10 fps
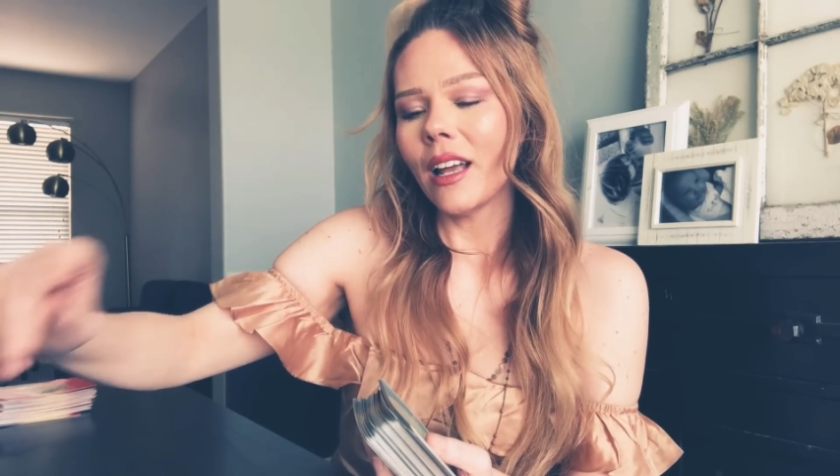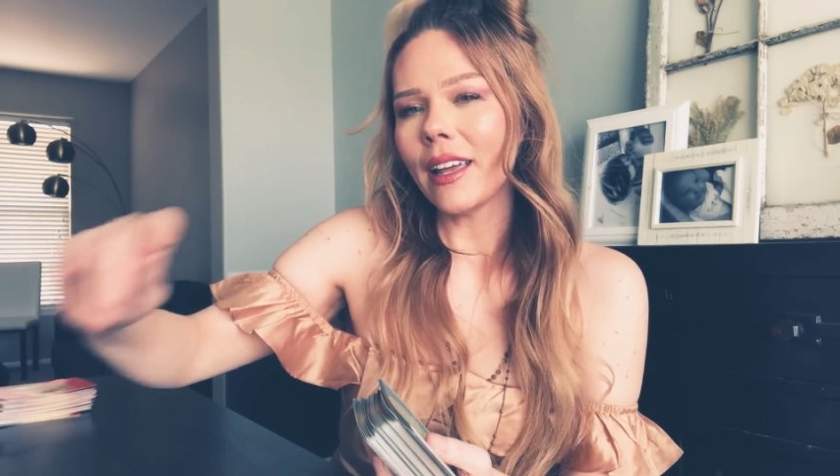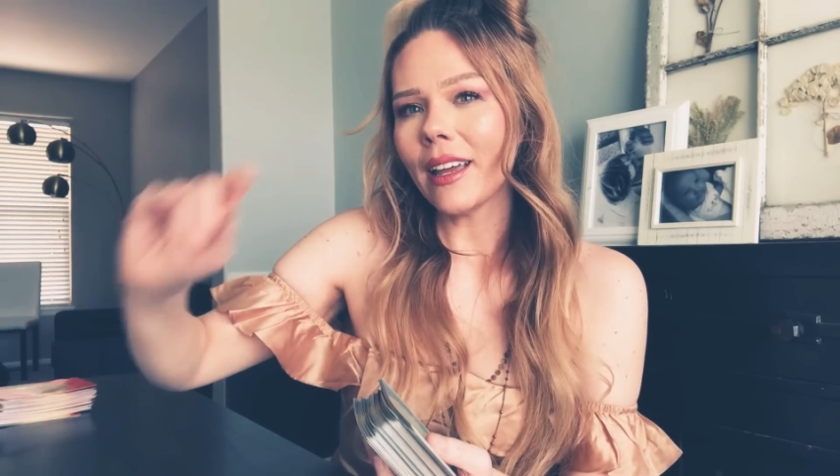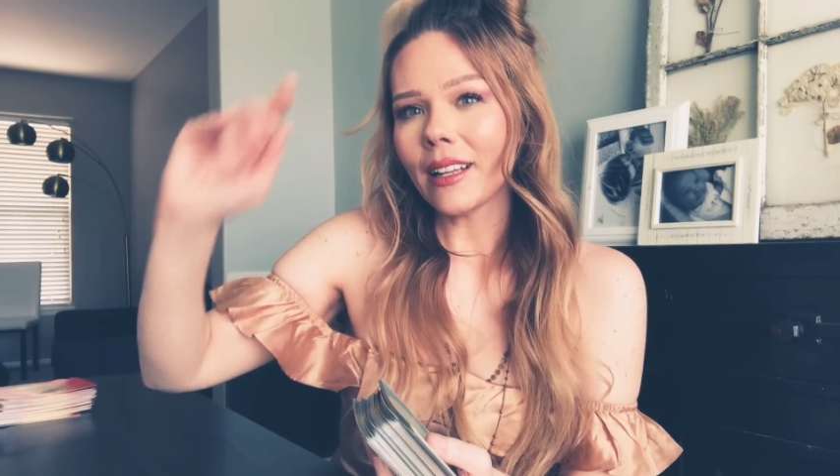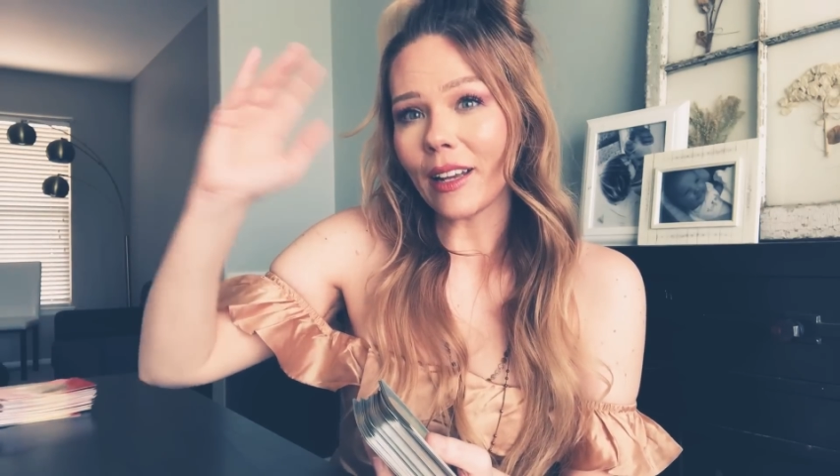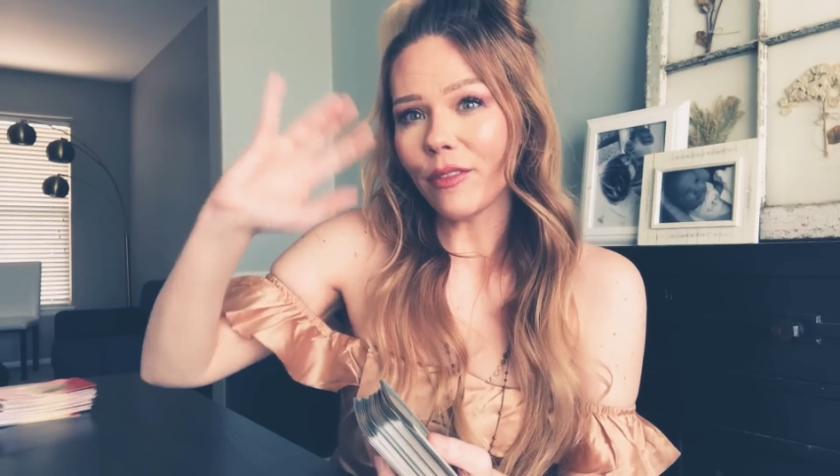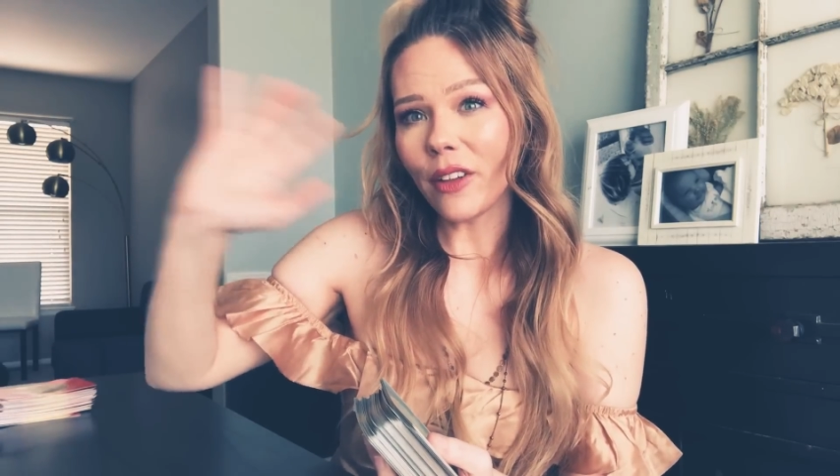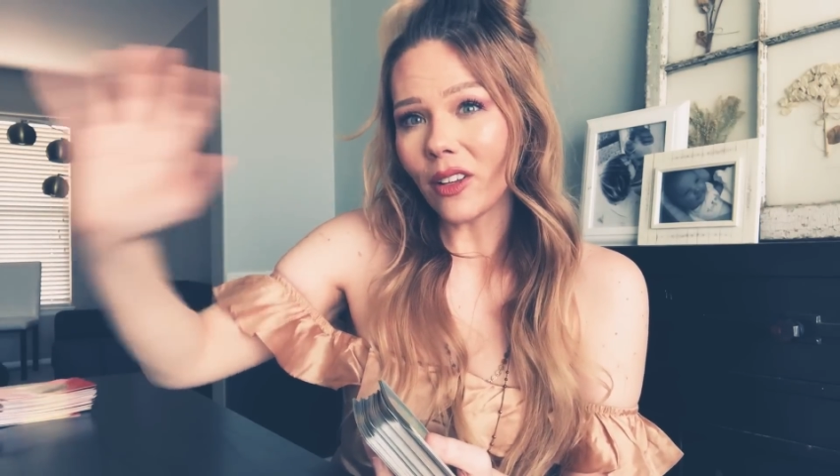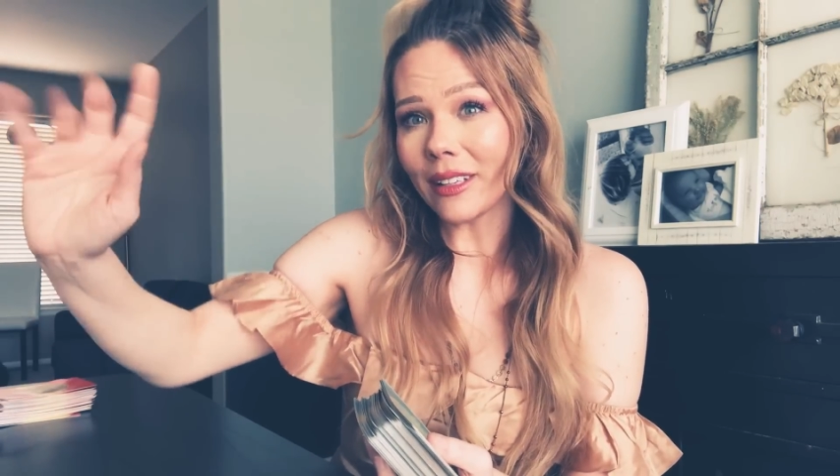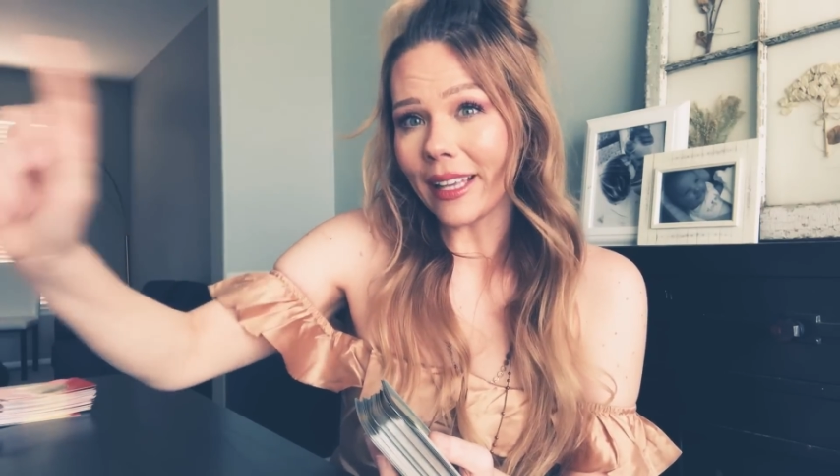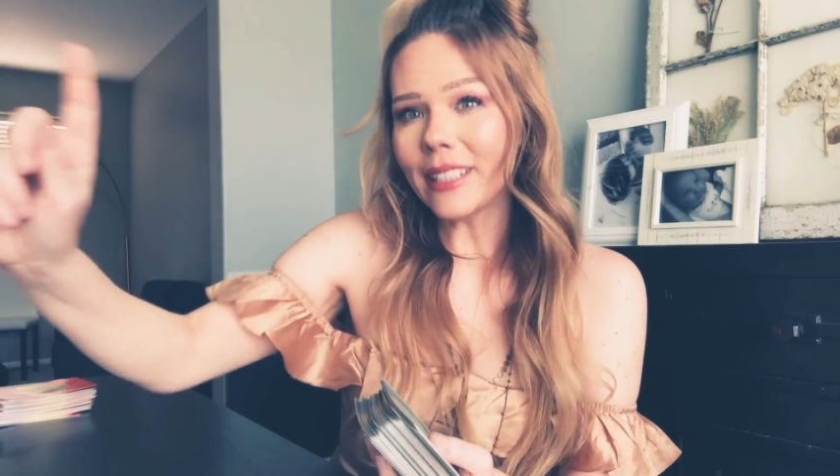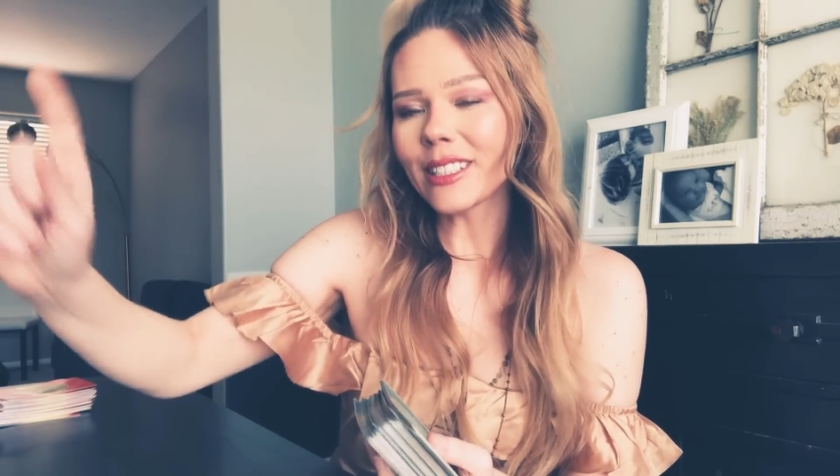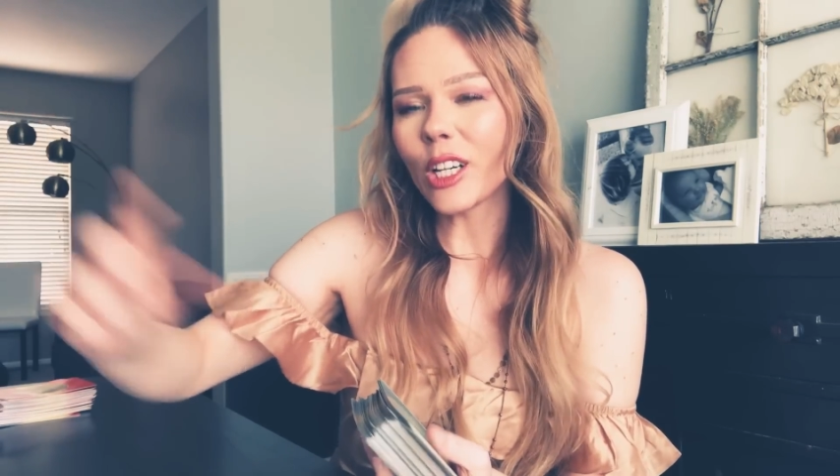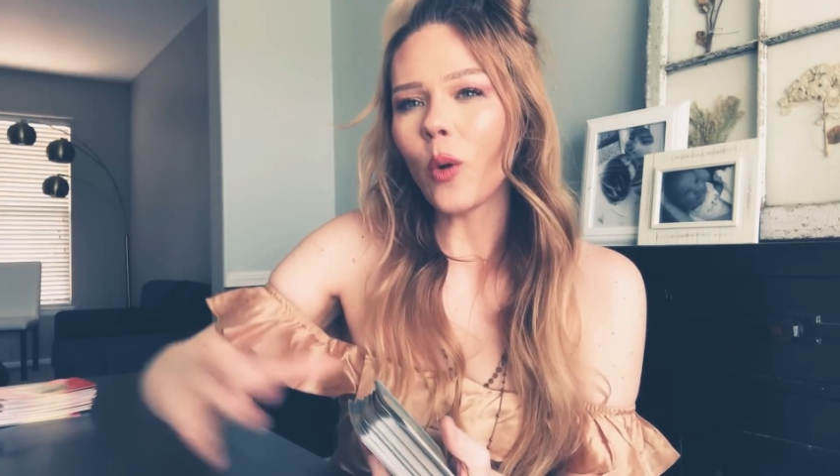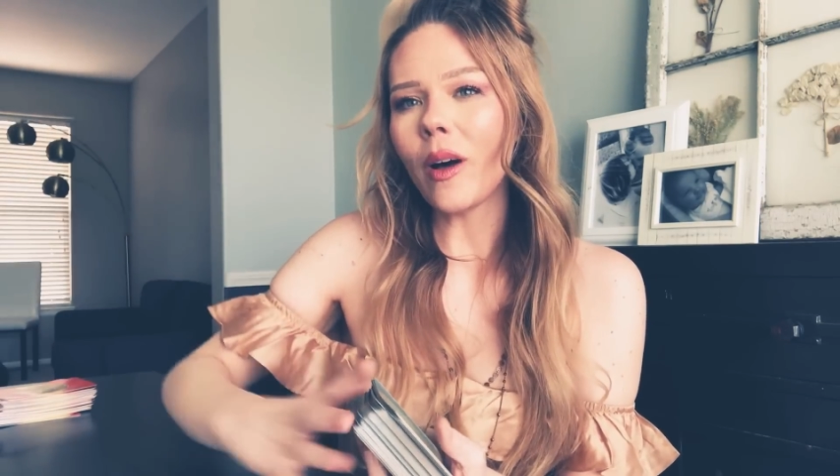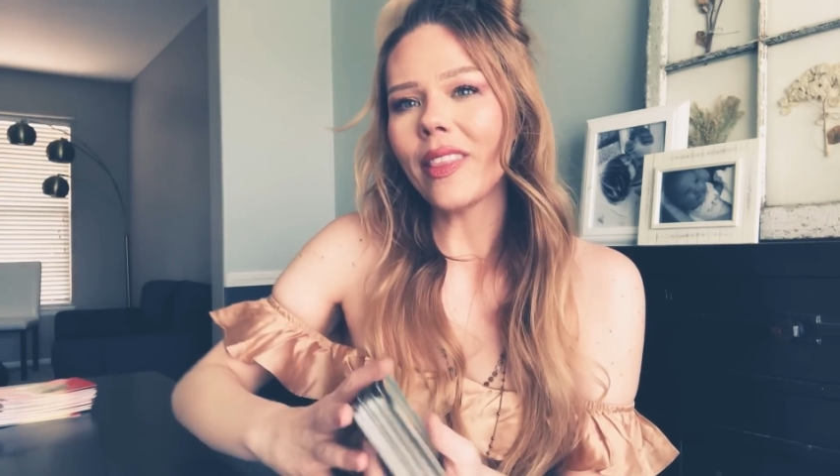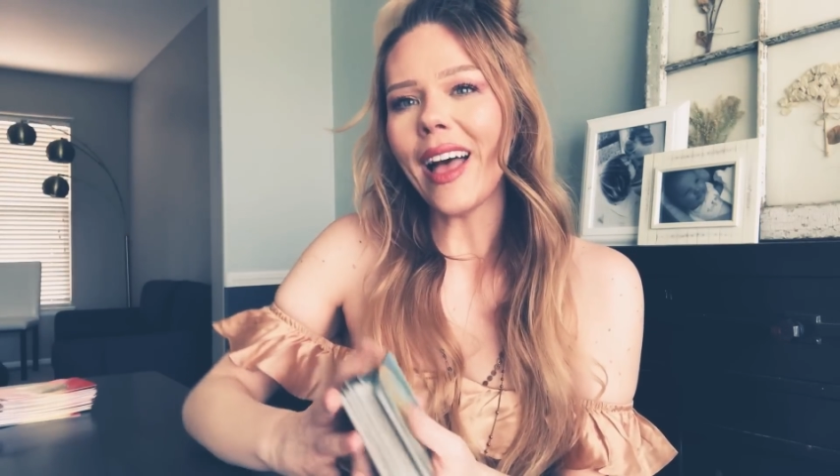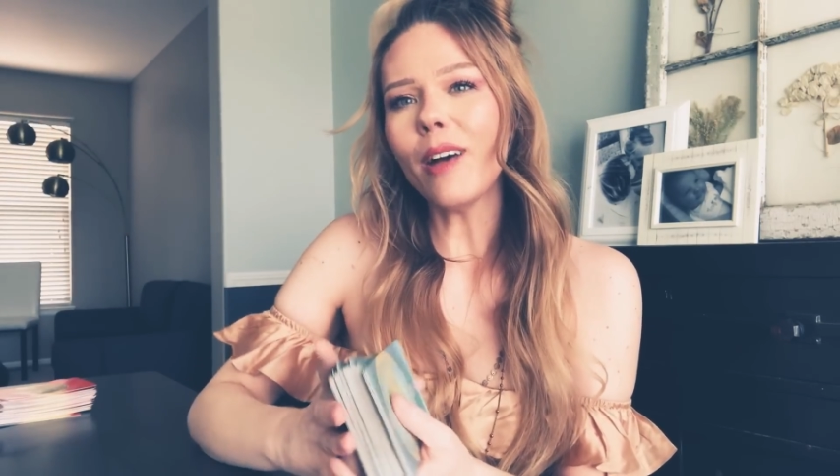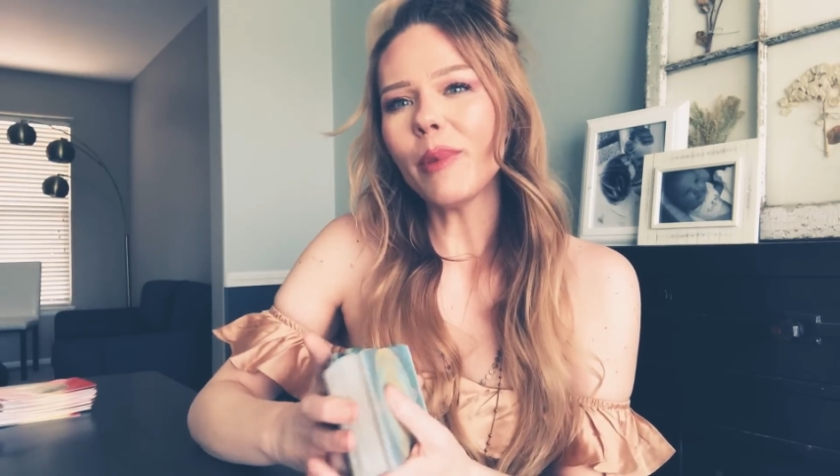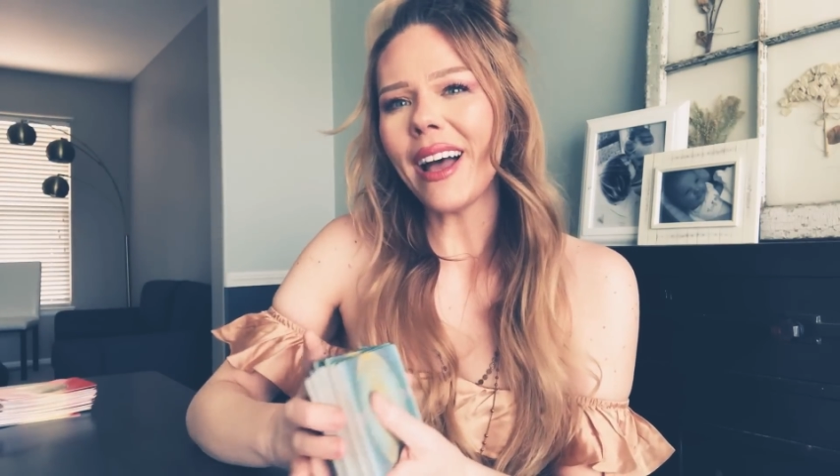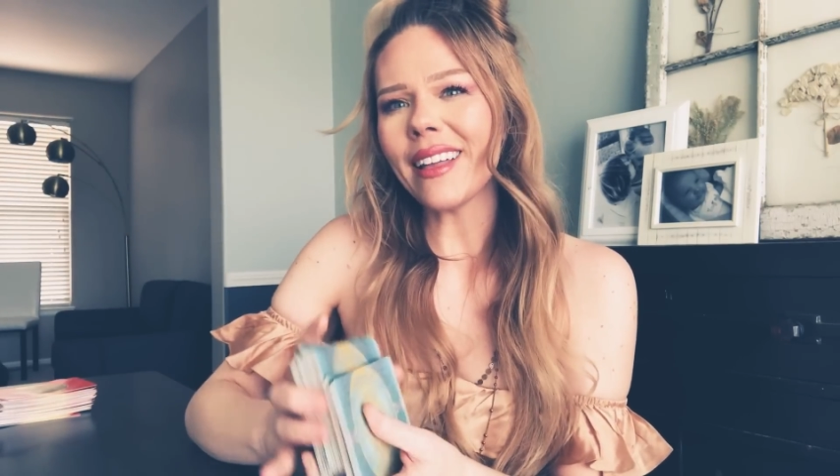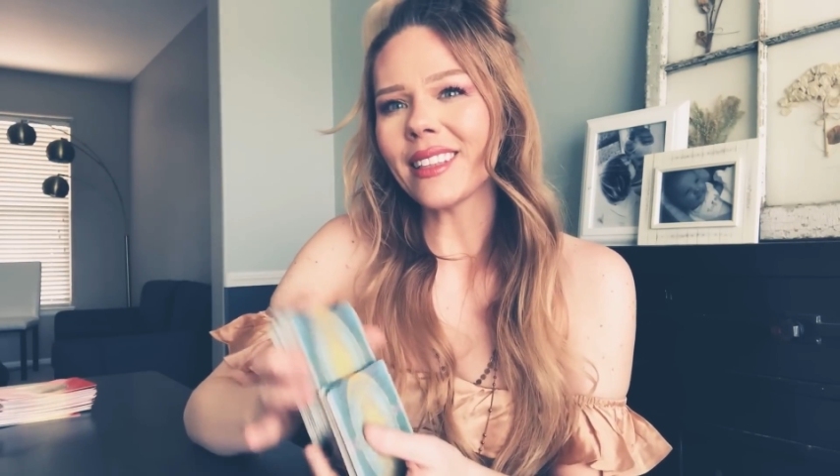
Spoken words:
And I felt led to go on that path.